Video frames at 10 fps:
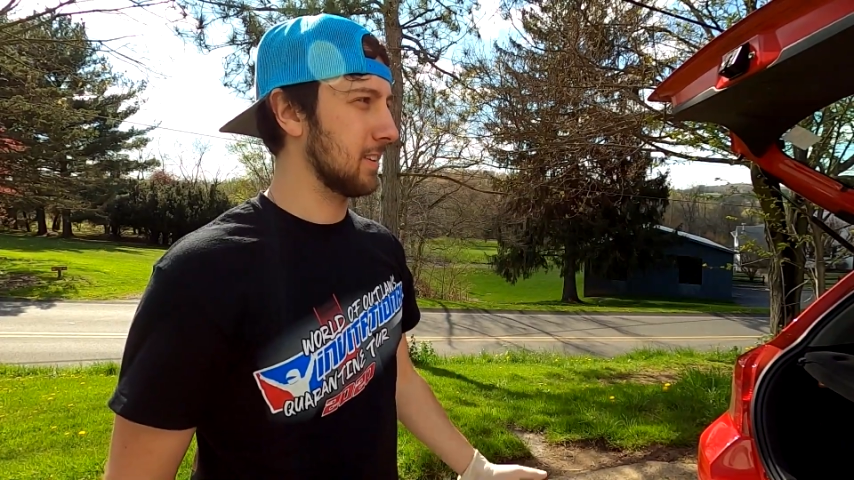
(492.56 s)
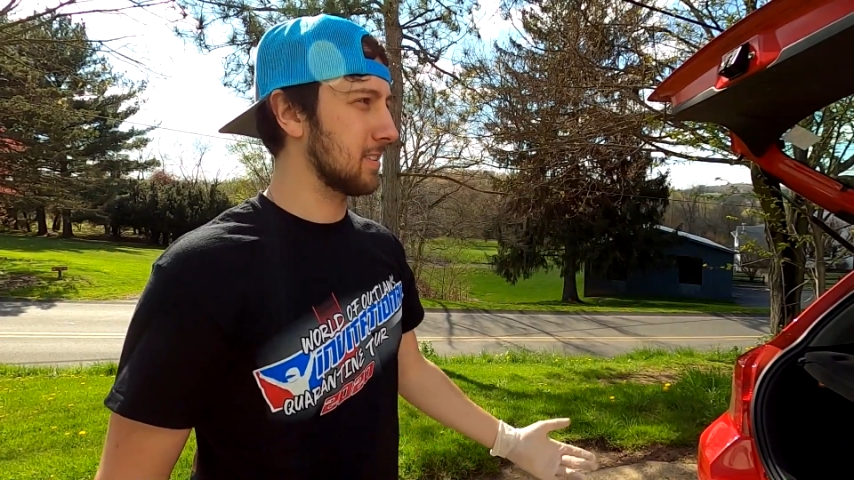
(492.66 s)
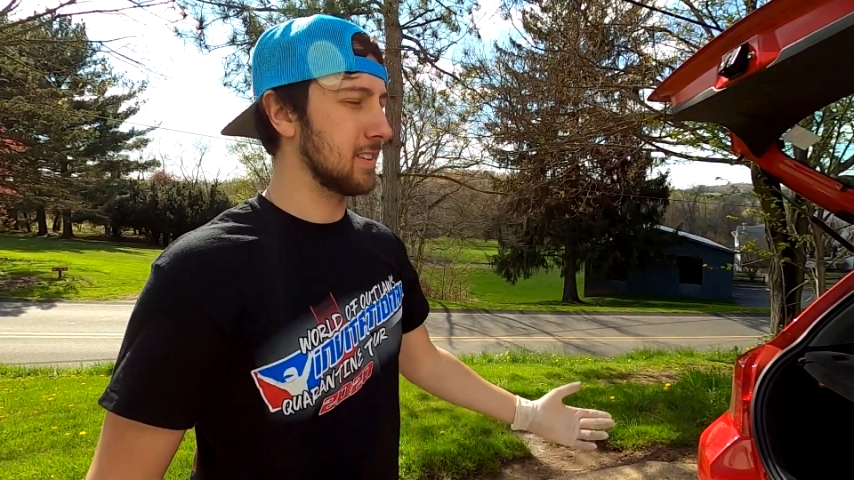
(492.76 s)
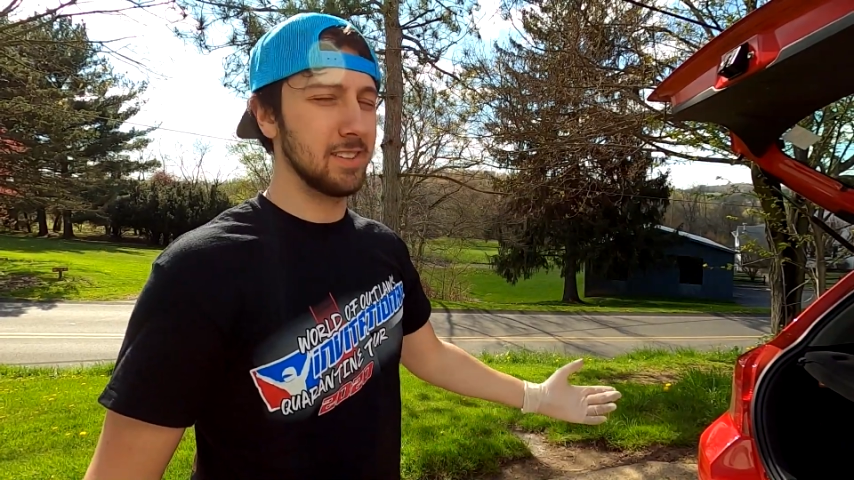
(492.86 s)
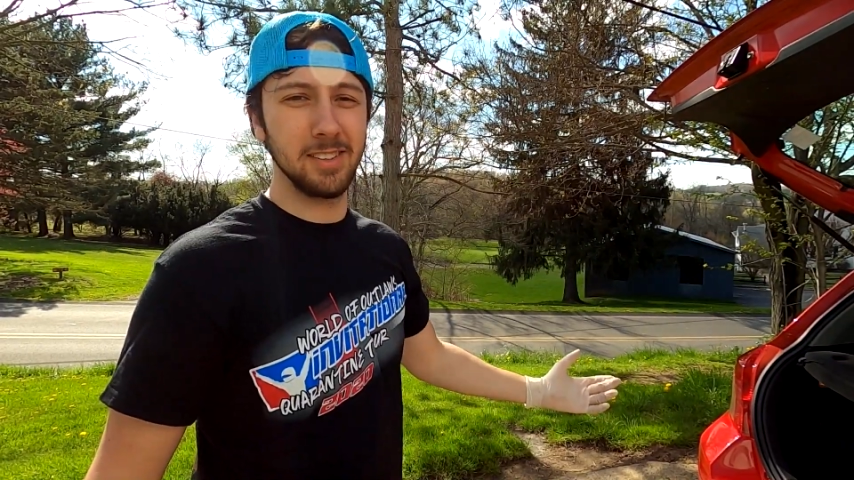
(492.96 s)

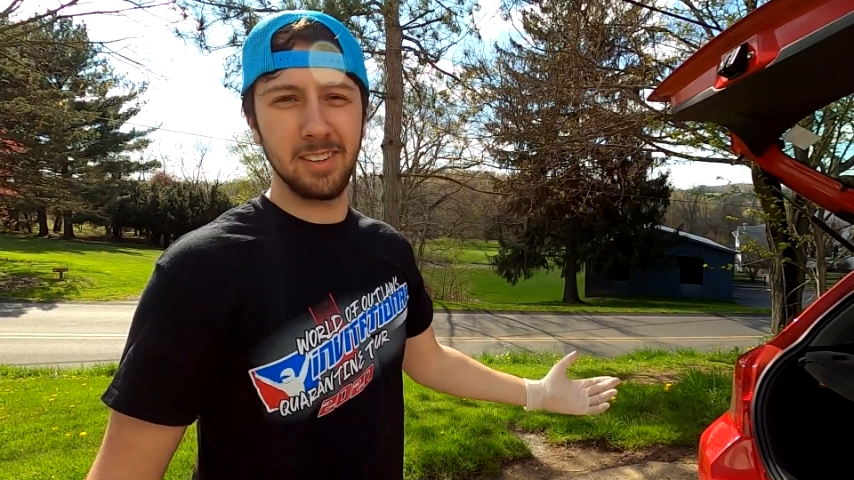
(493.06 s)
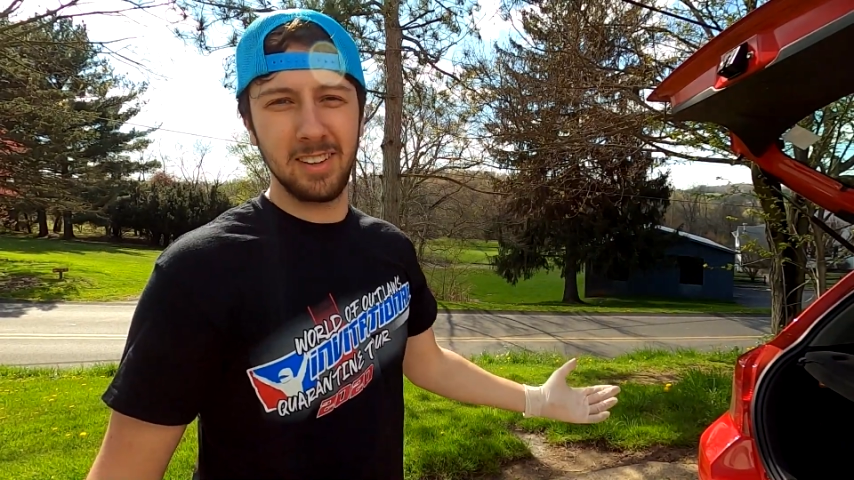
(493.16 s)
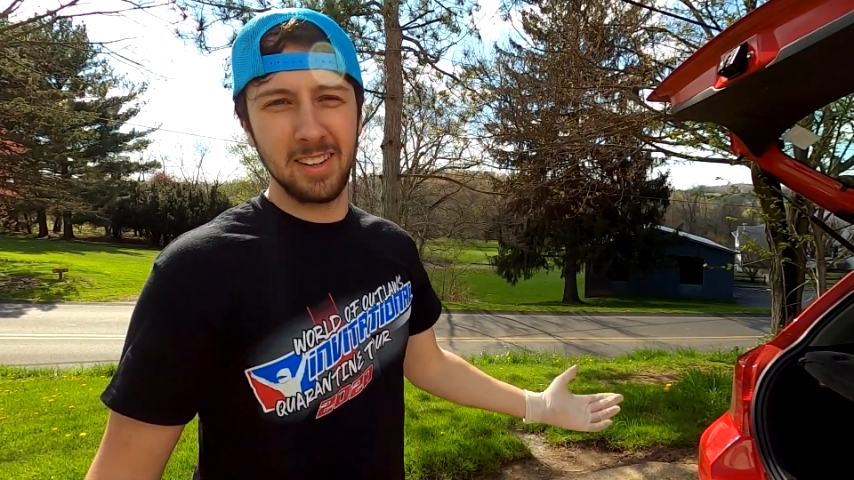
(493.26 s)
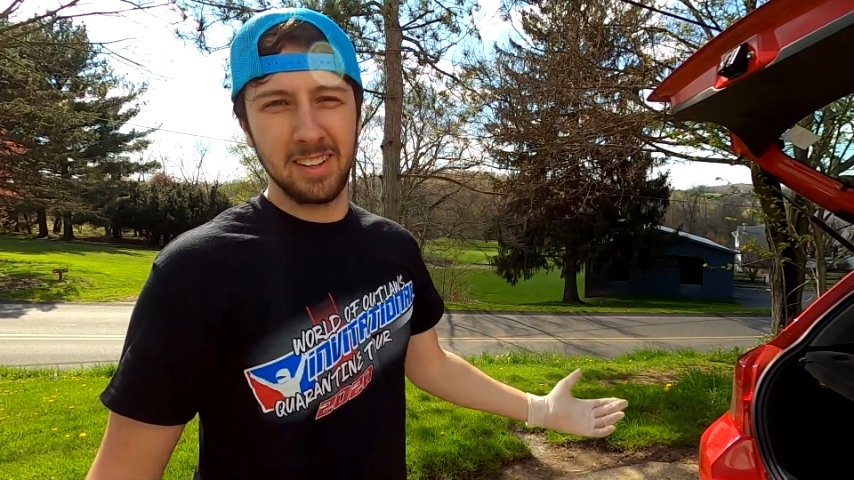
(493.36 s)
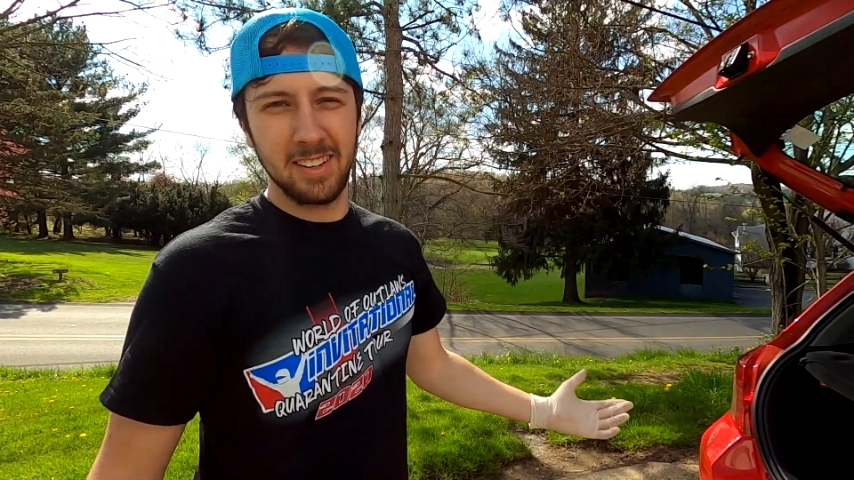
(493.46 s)
that's it, dude.
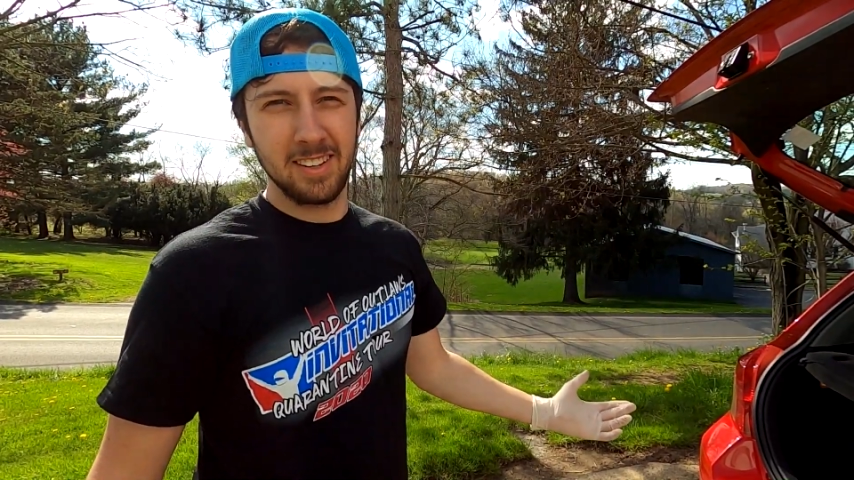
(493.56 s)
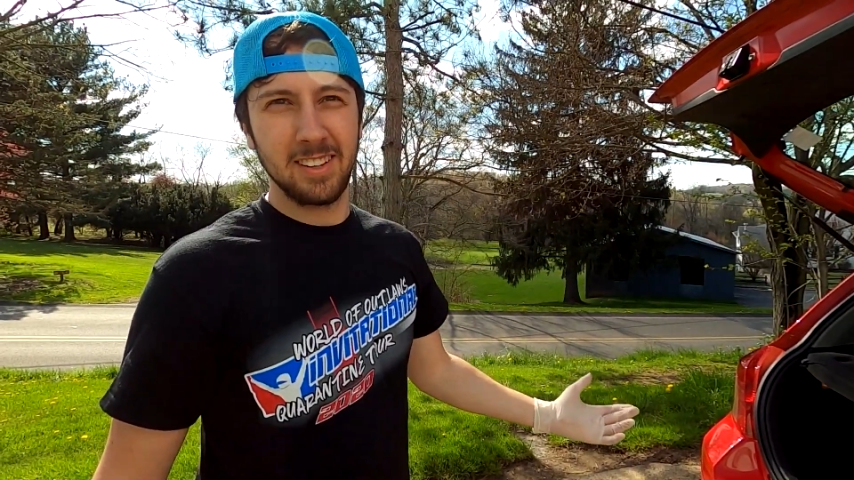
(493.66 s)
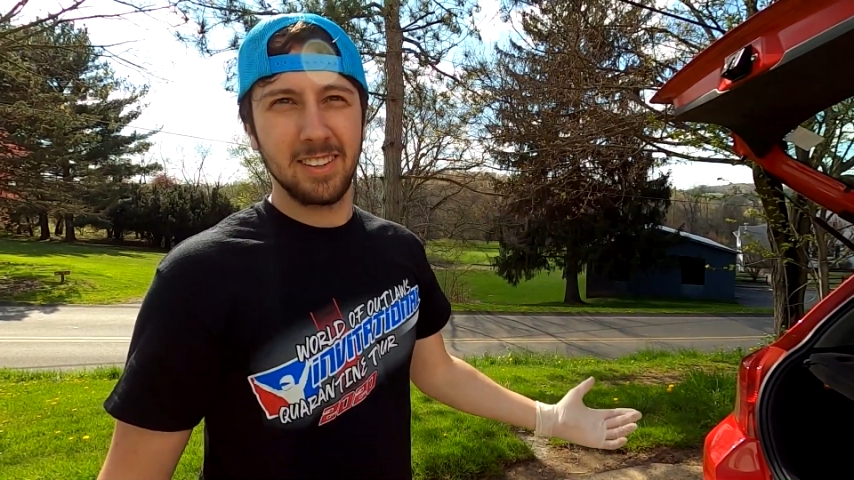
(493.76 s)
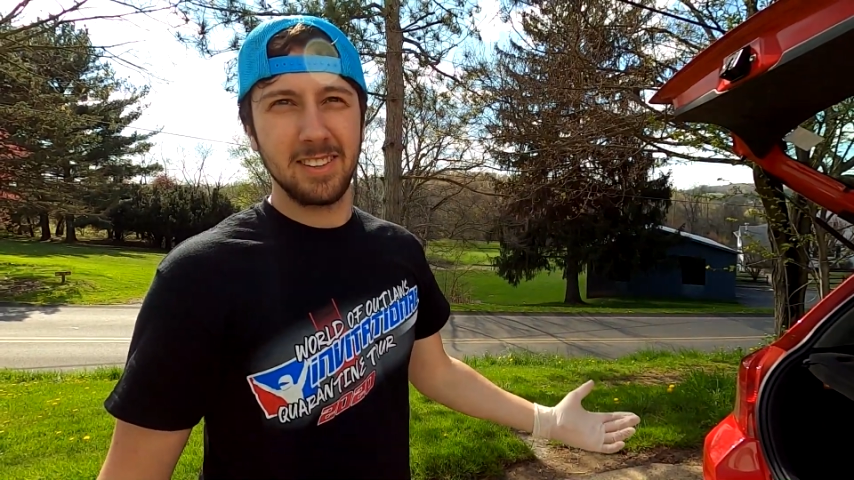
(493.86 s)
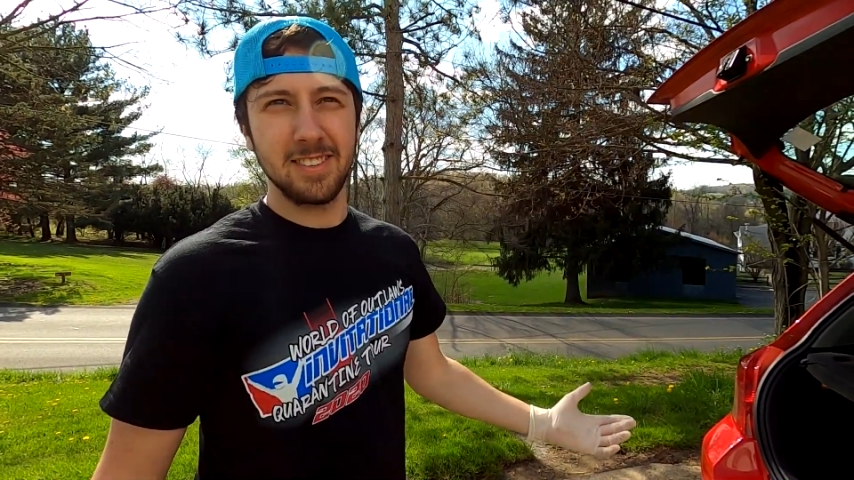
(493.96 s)

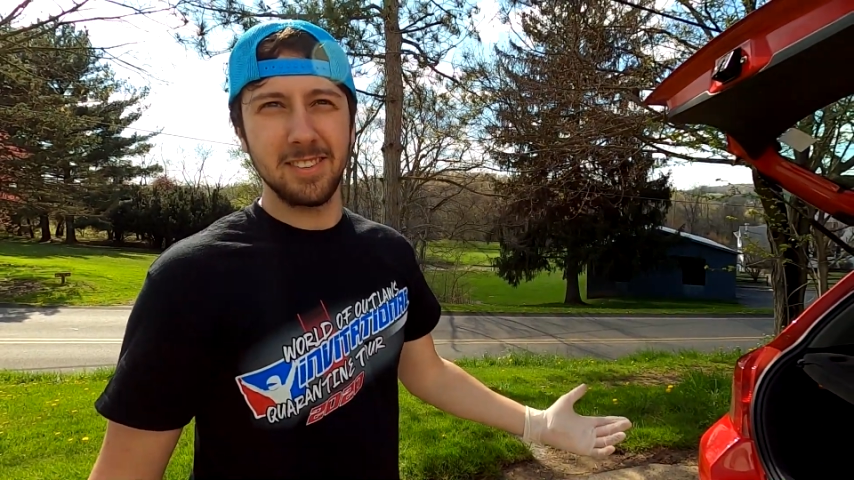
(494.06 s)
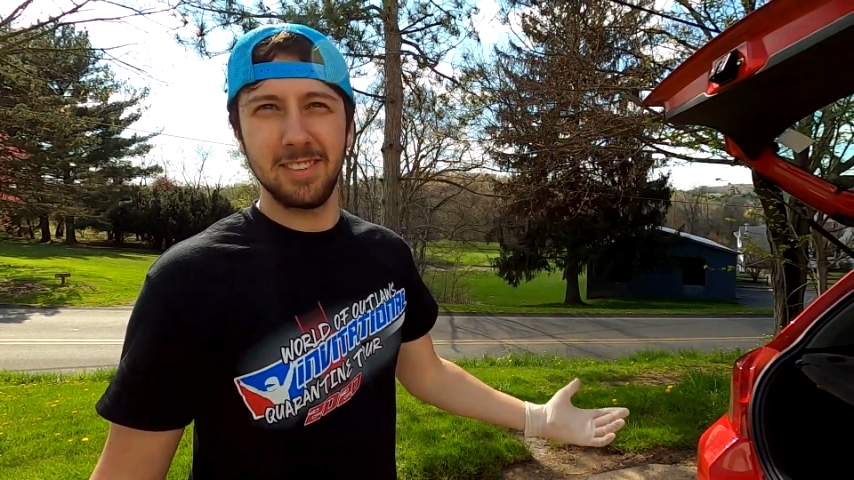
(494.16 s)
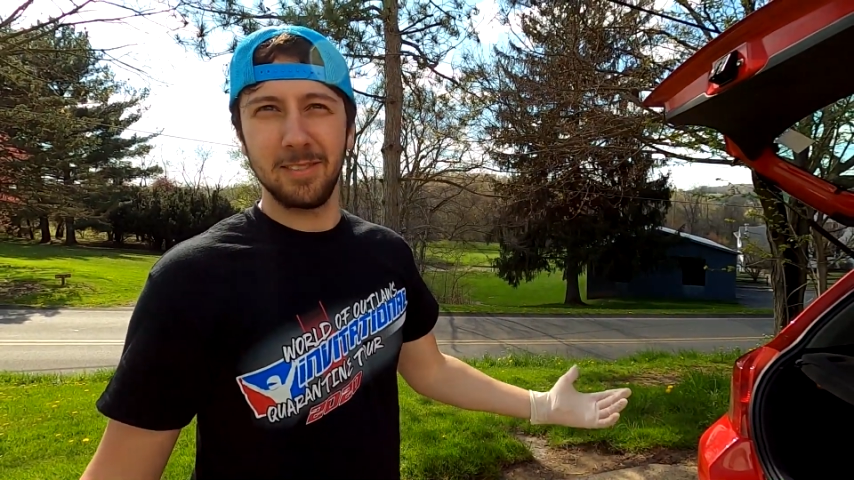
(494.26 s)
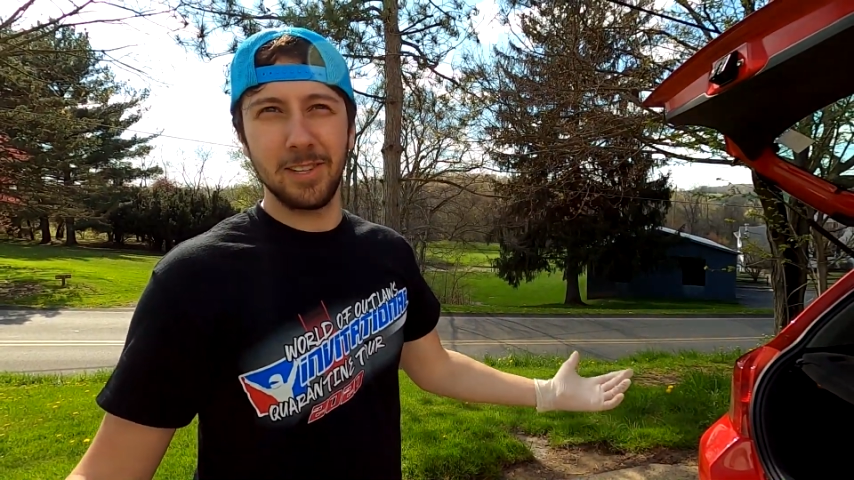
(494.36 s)
I